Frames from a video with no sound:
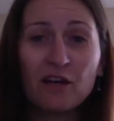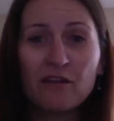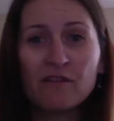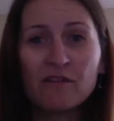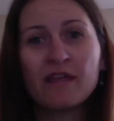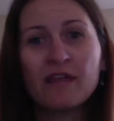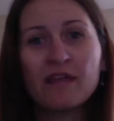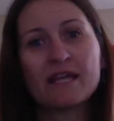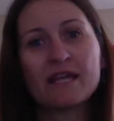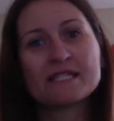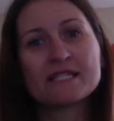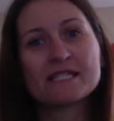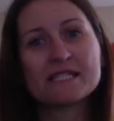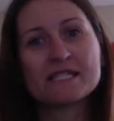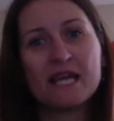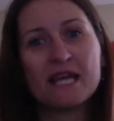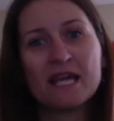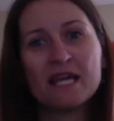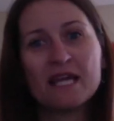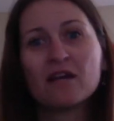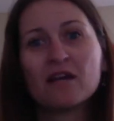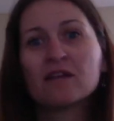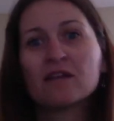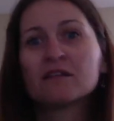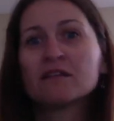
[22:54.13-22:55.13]
they
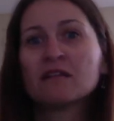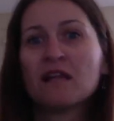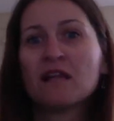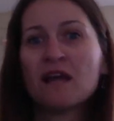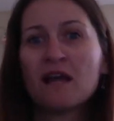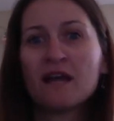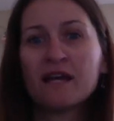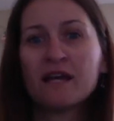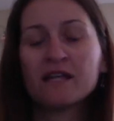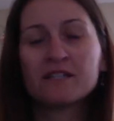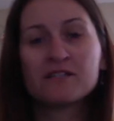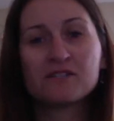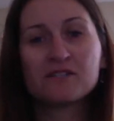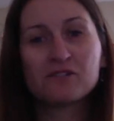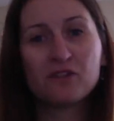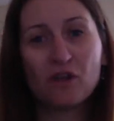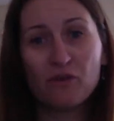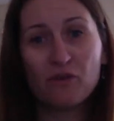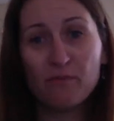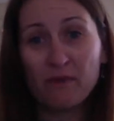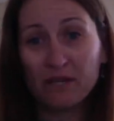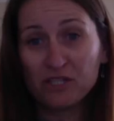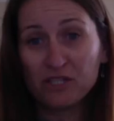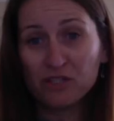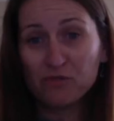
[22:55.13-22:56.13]
staying online so
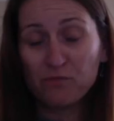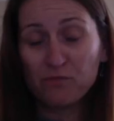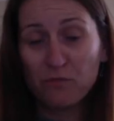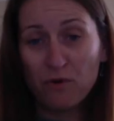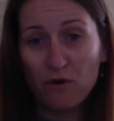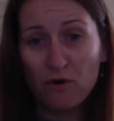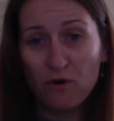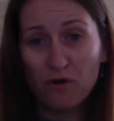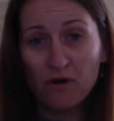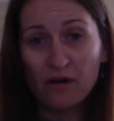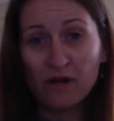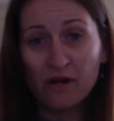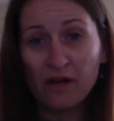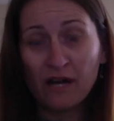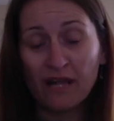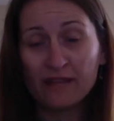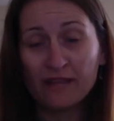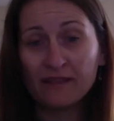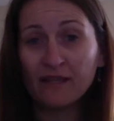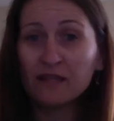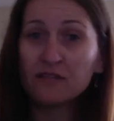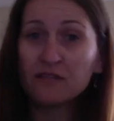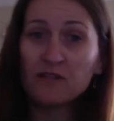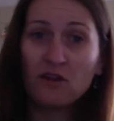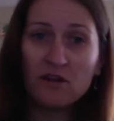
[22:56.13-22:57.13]
much more, and
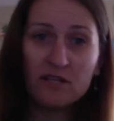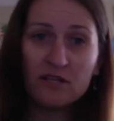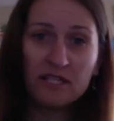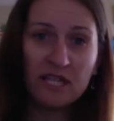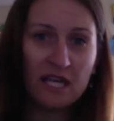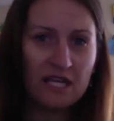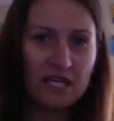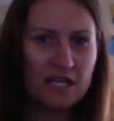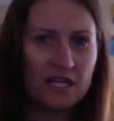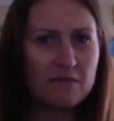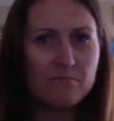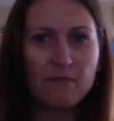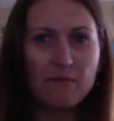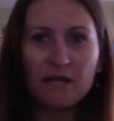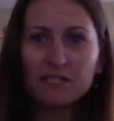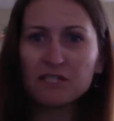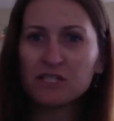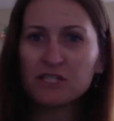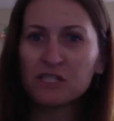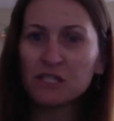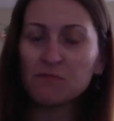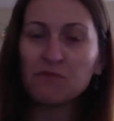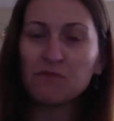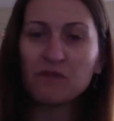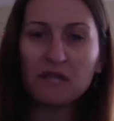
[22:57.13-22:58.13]
they're not getting much
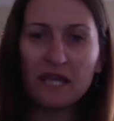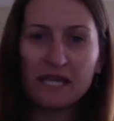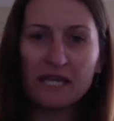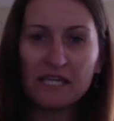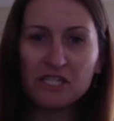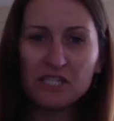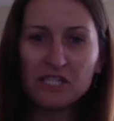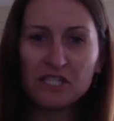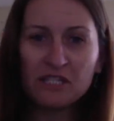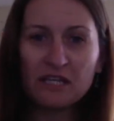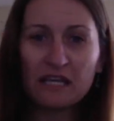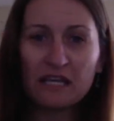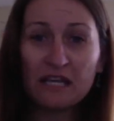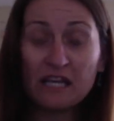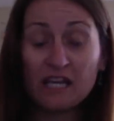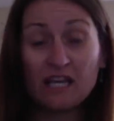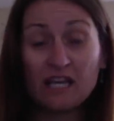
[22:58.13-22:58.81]
stimulation